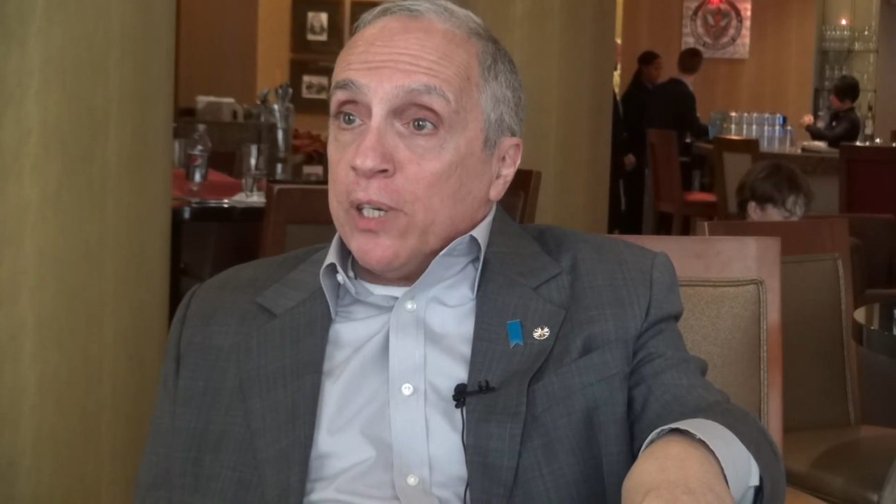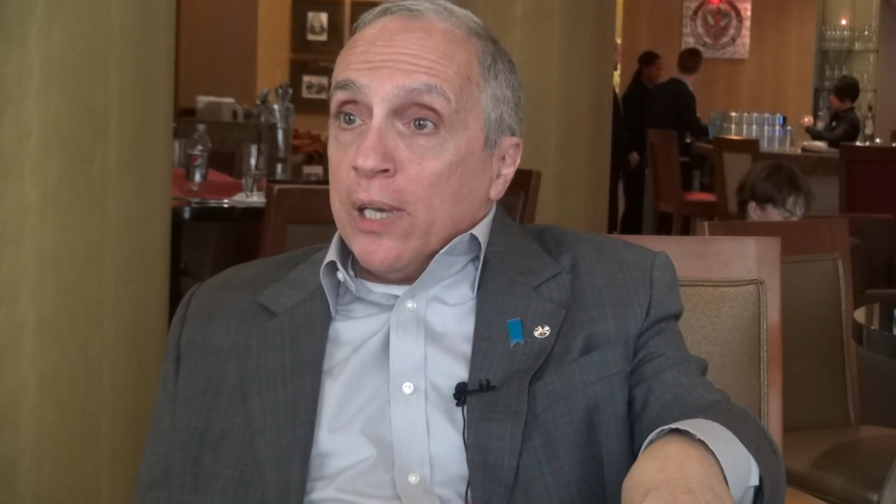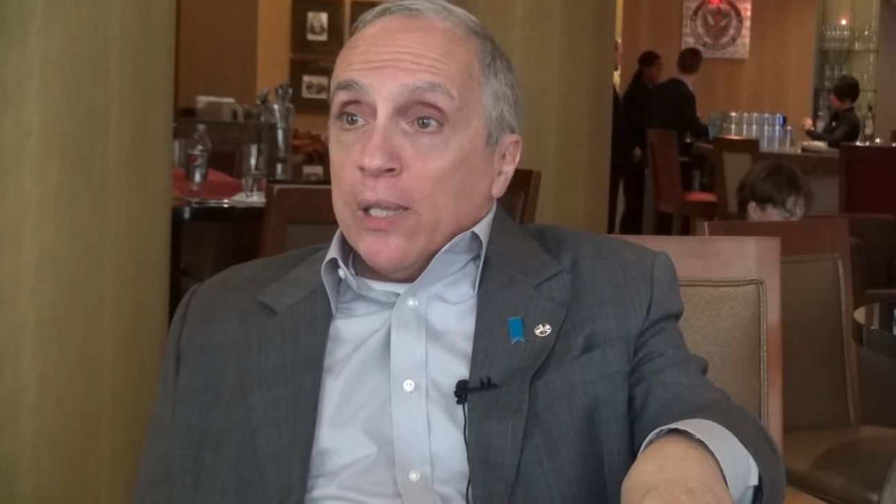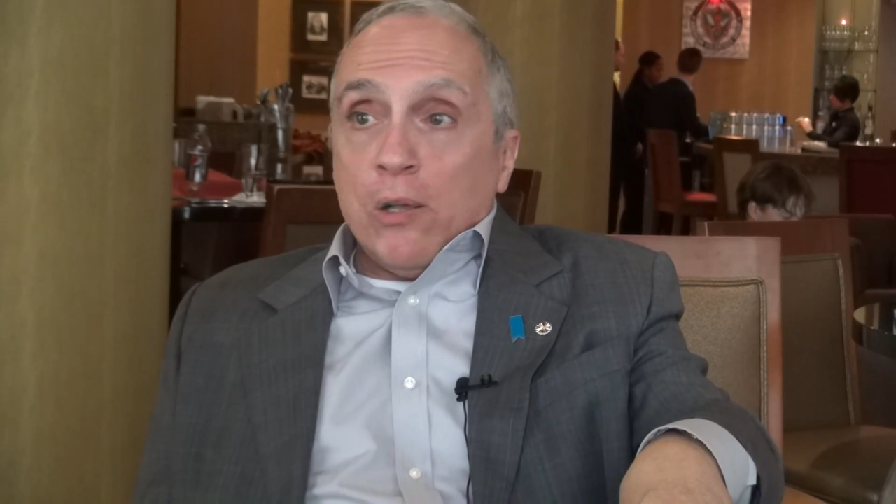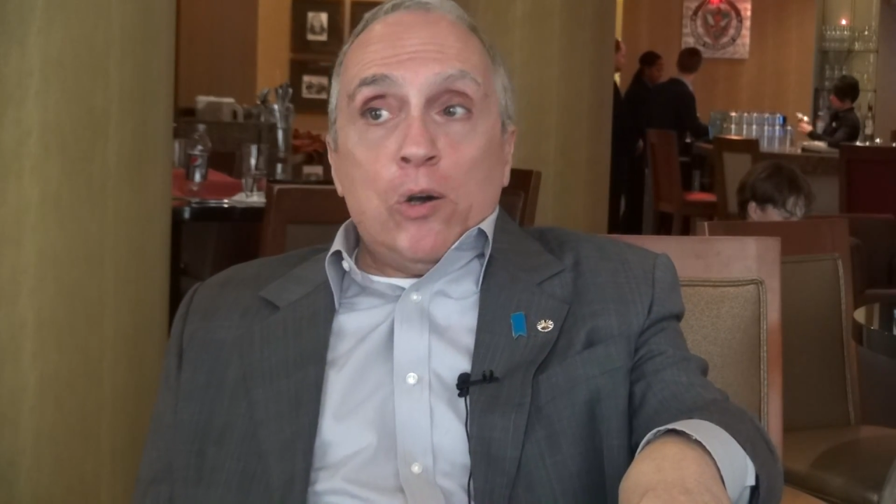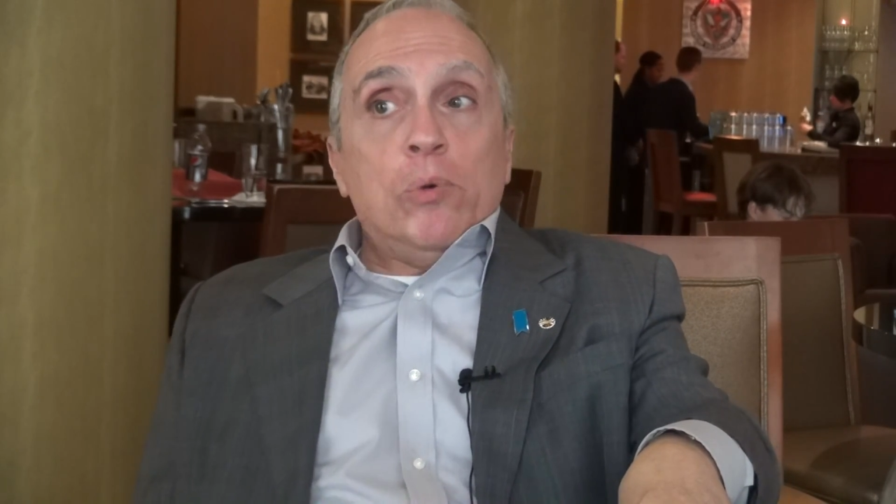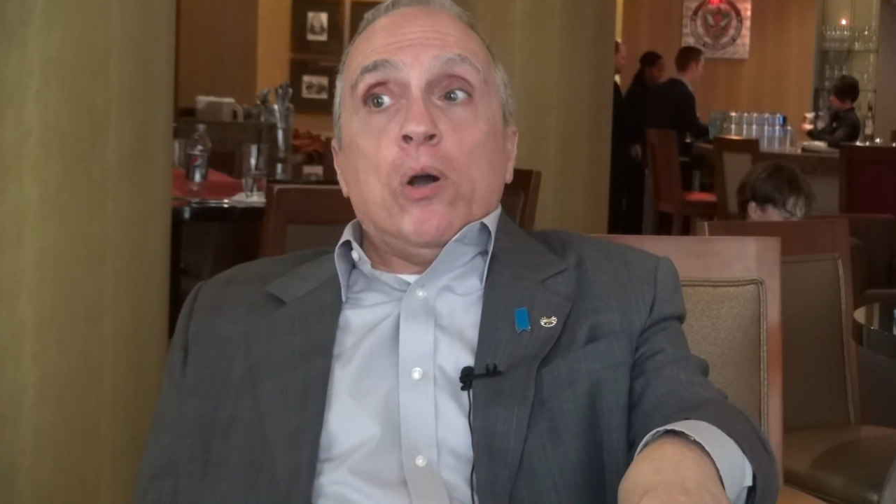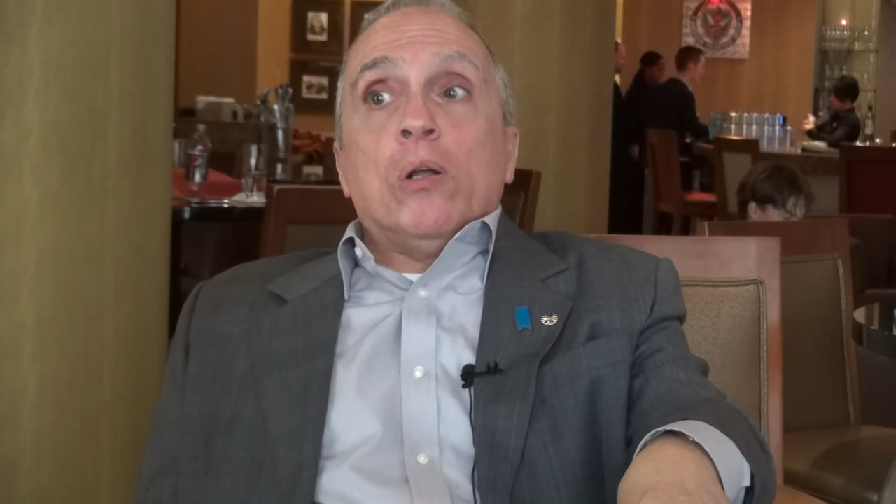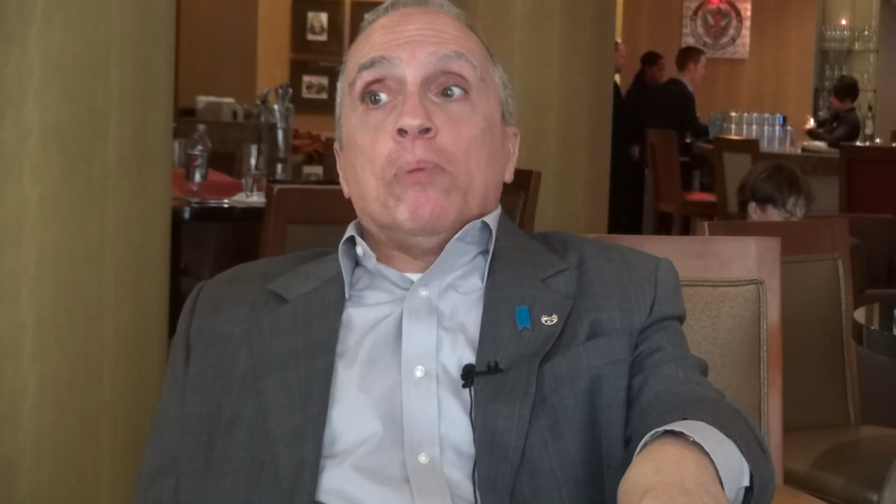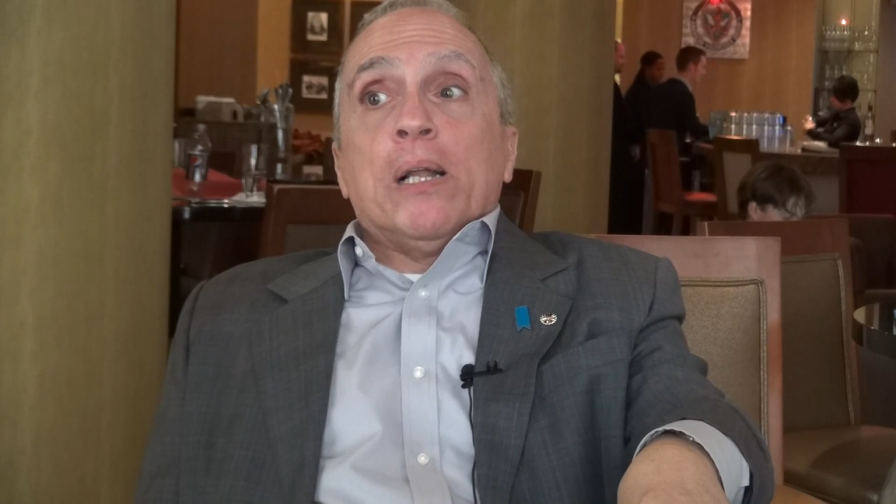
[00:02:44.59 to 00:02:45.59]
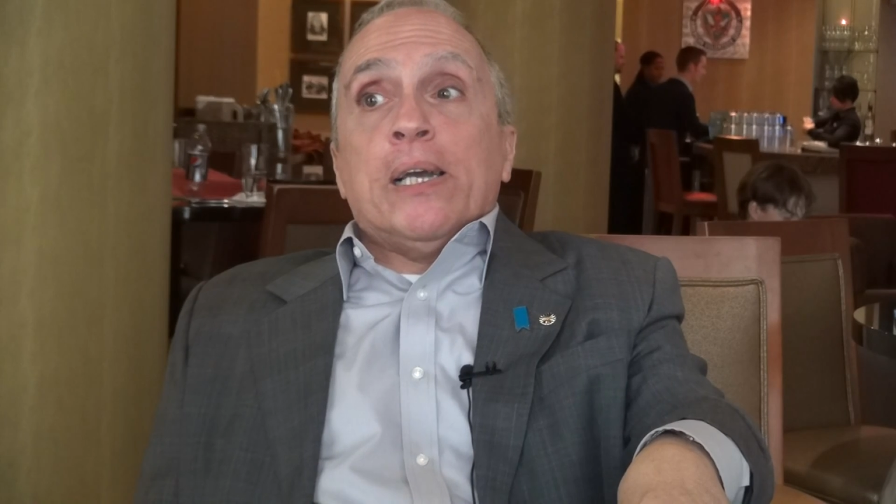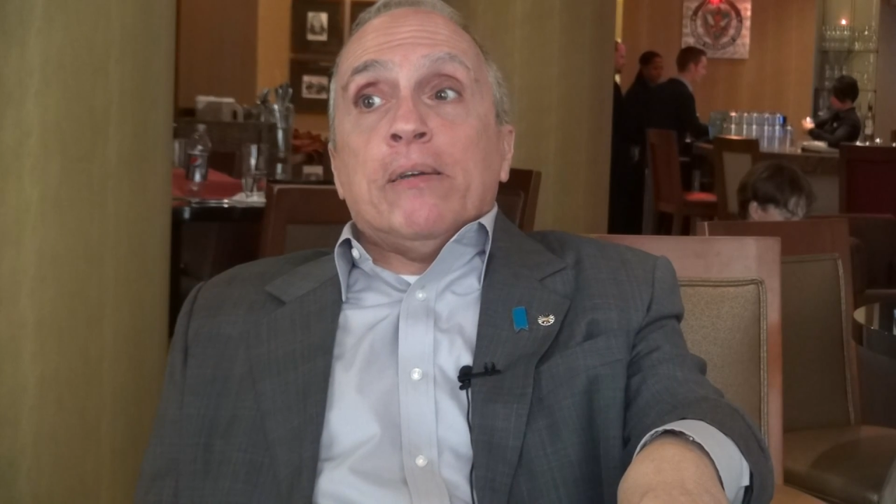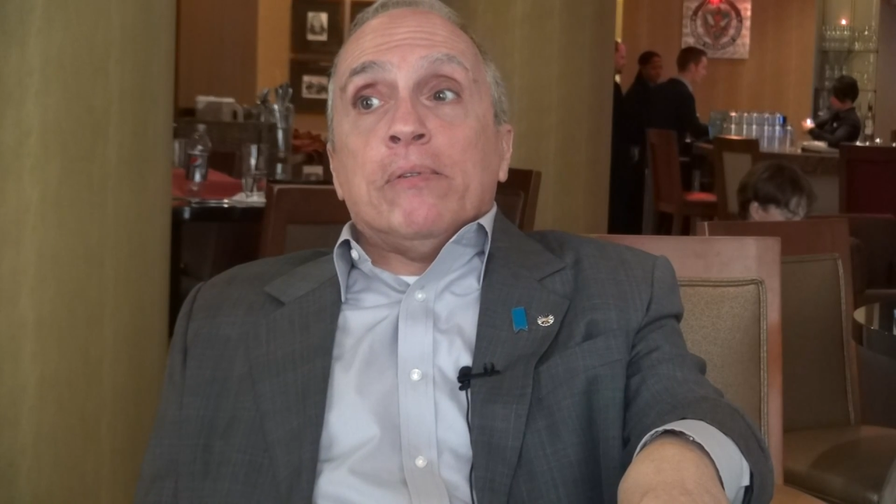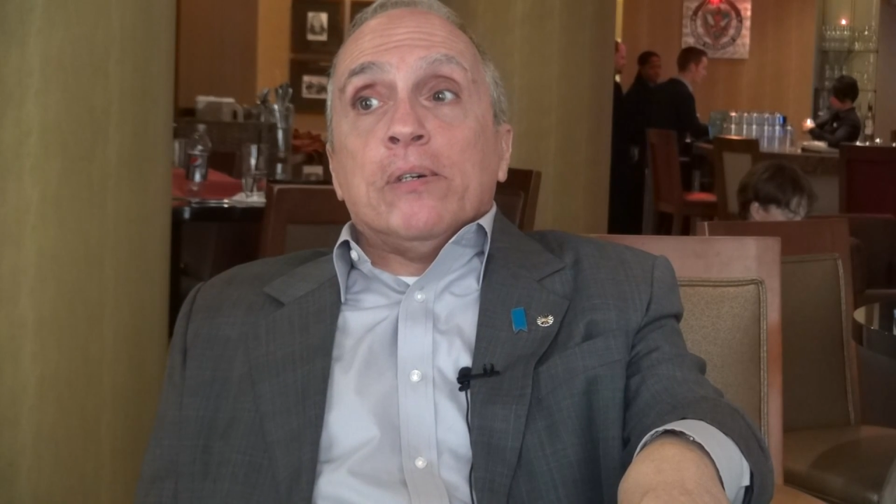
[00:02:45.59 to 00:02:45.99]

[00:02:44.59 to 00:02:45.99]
Mm-hmm. Now who are we going to believe?